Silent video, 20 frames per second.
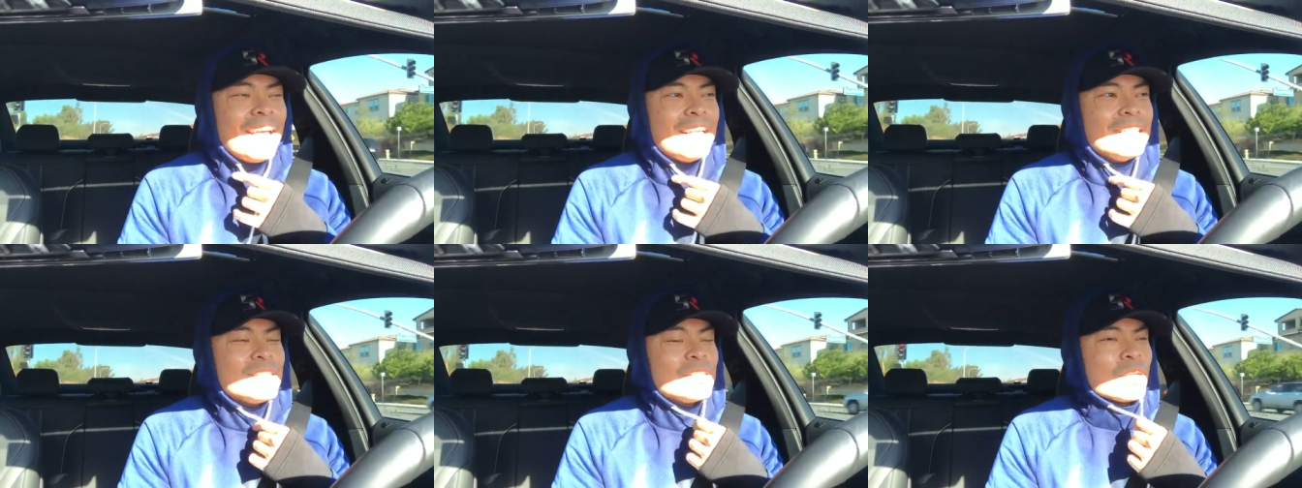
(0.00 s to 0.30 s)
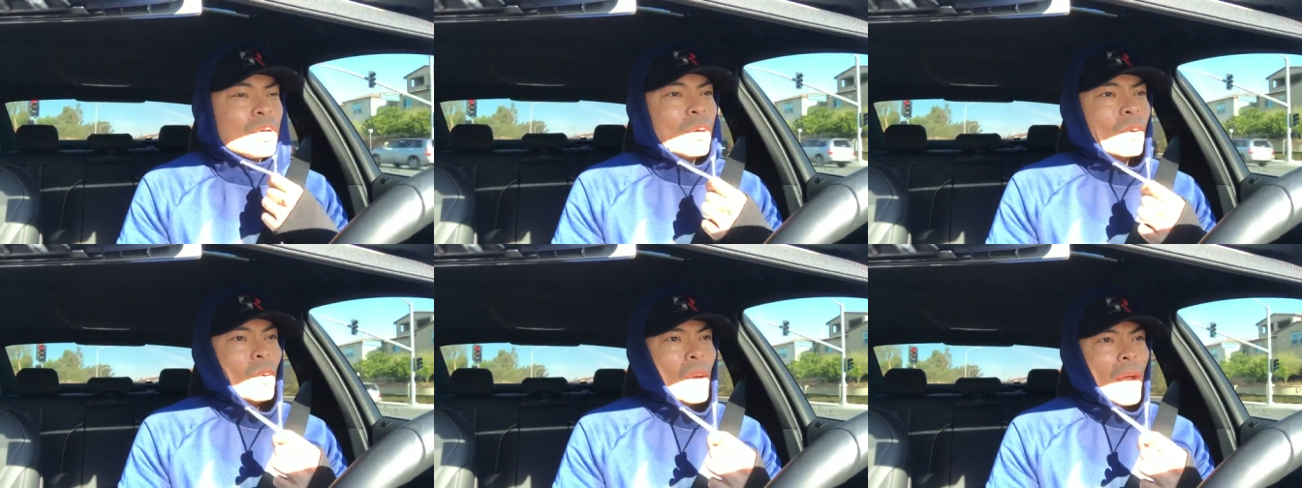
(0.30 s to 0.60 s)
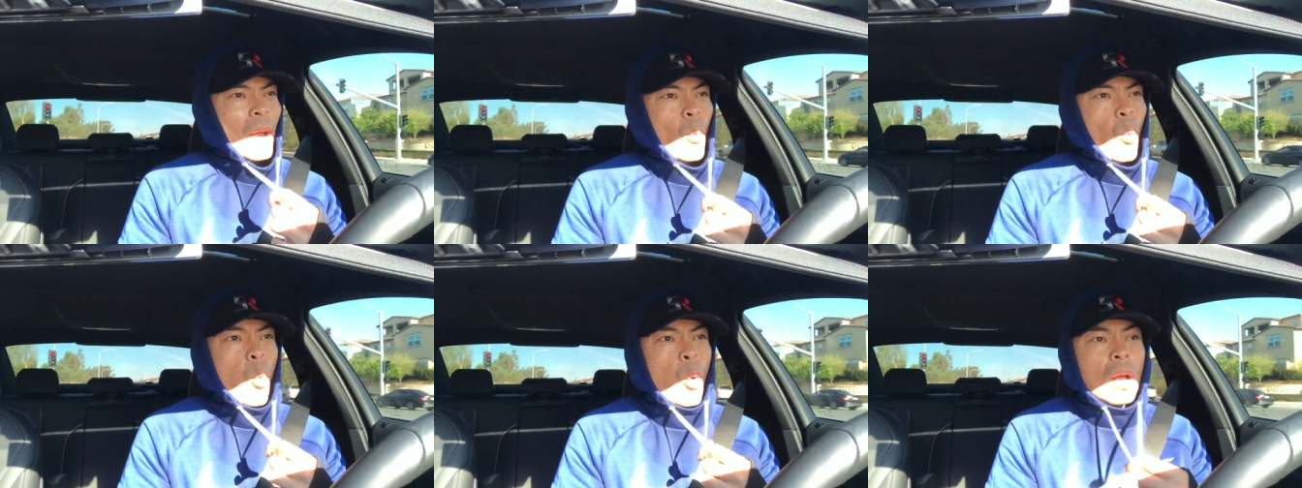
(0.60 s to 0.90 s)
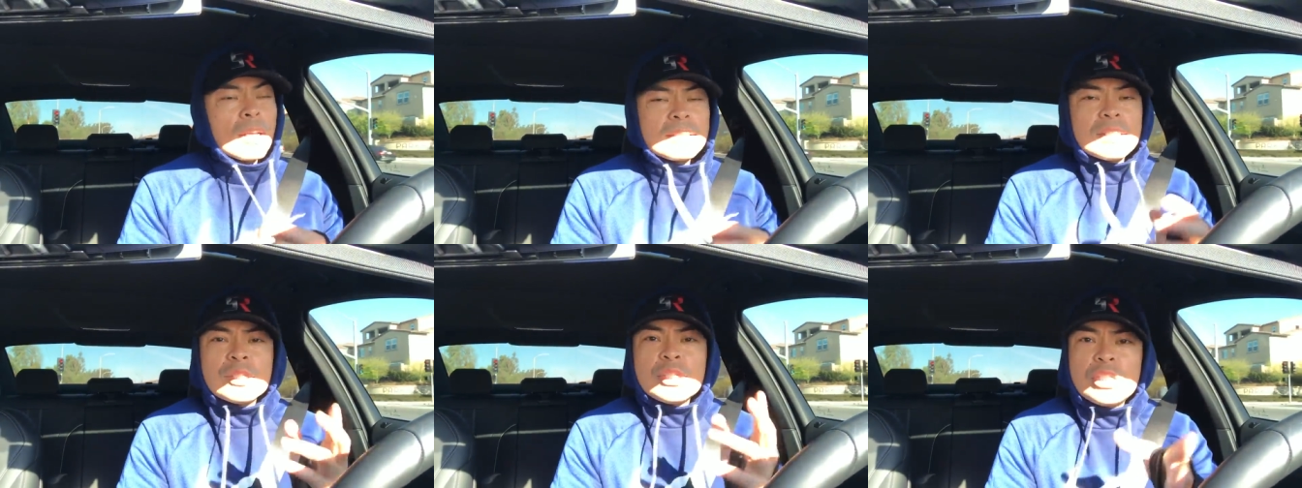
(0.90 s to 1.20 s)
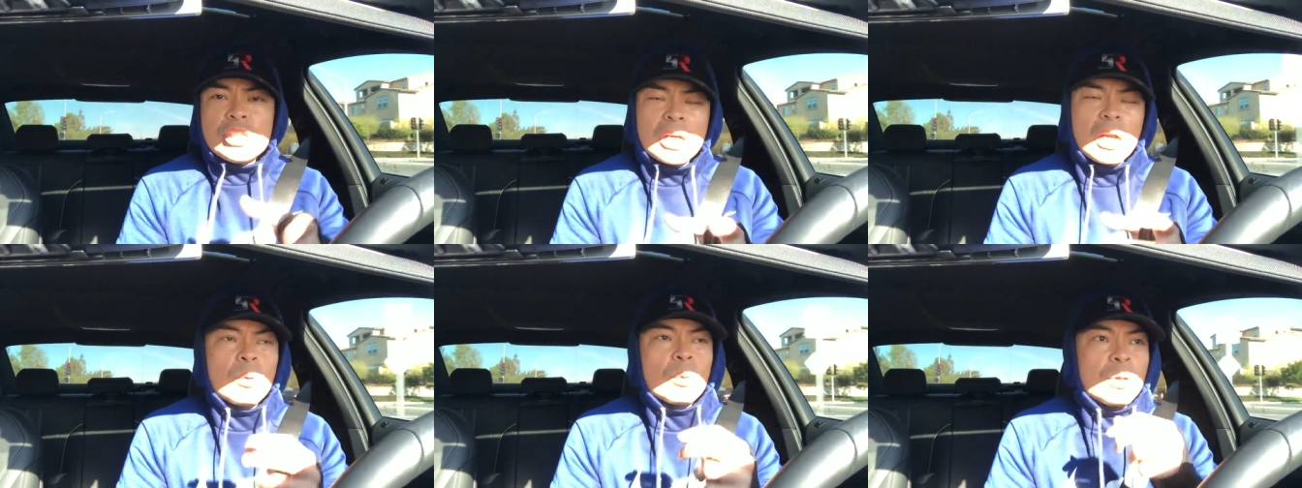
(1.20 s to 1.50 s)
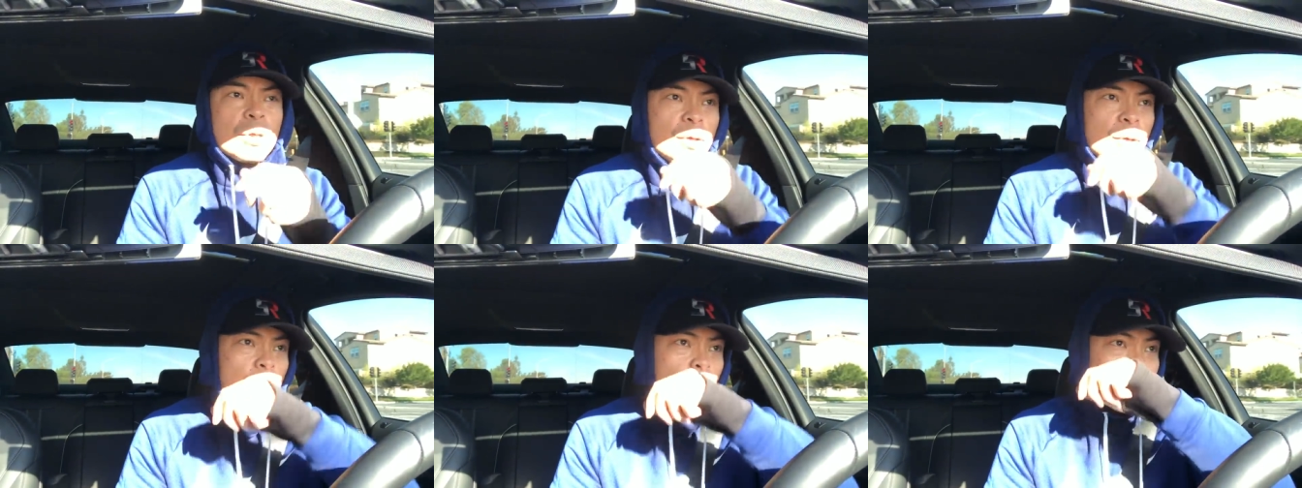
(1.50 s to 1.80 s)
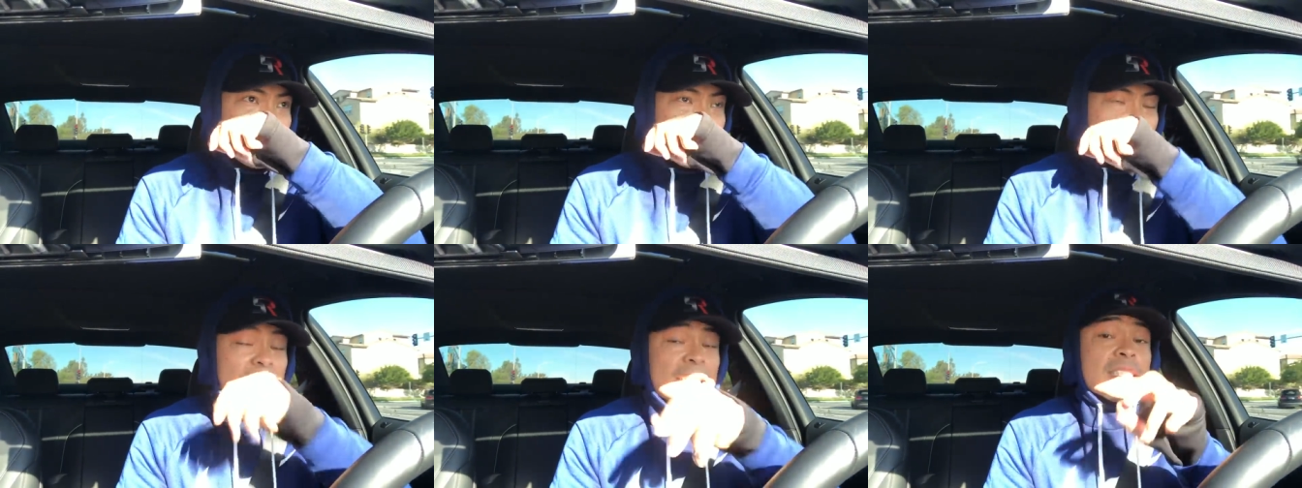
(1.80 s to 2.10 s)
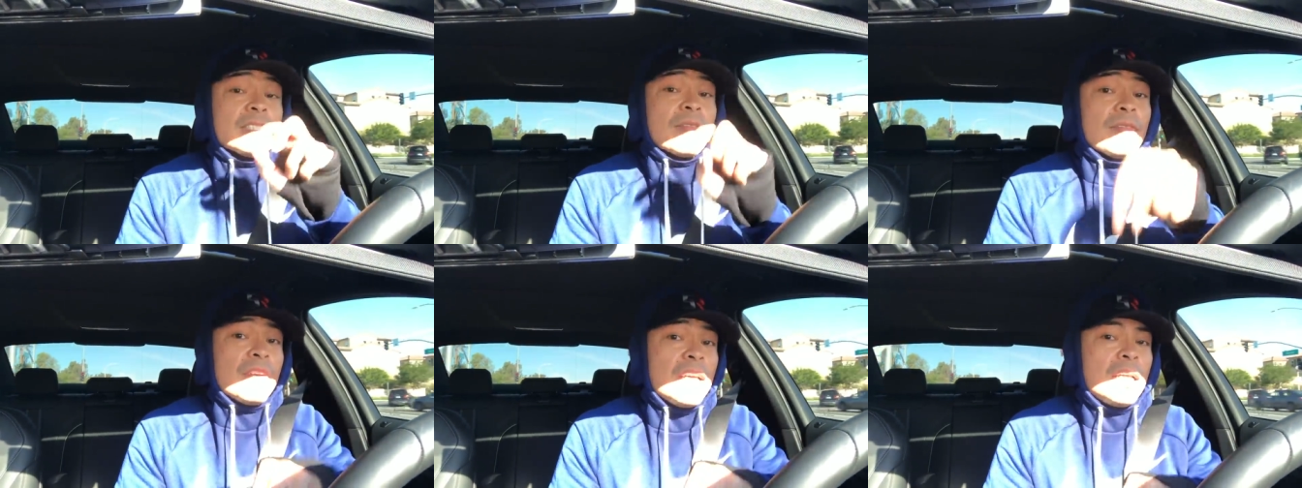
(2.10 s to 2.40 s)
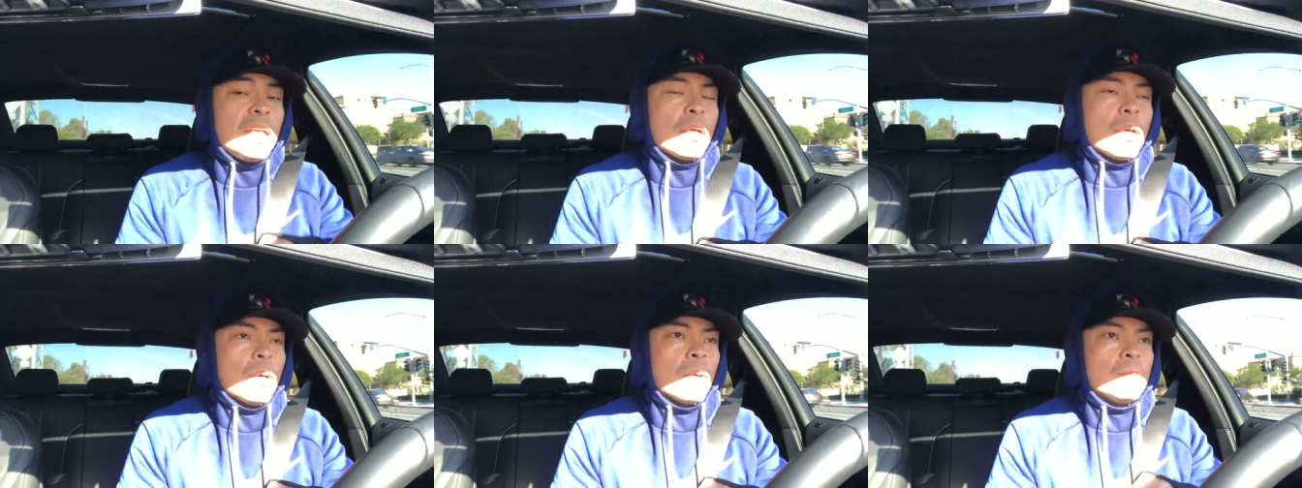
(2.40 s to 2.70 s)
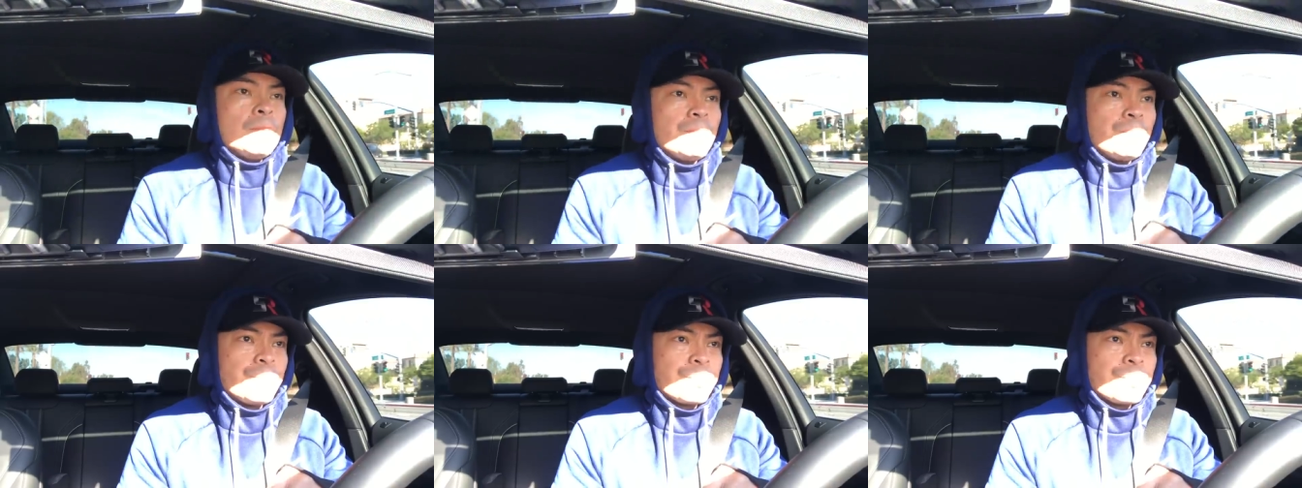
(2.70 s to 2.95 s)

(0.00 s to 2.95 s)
And so I want to share with you in this video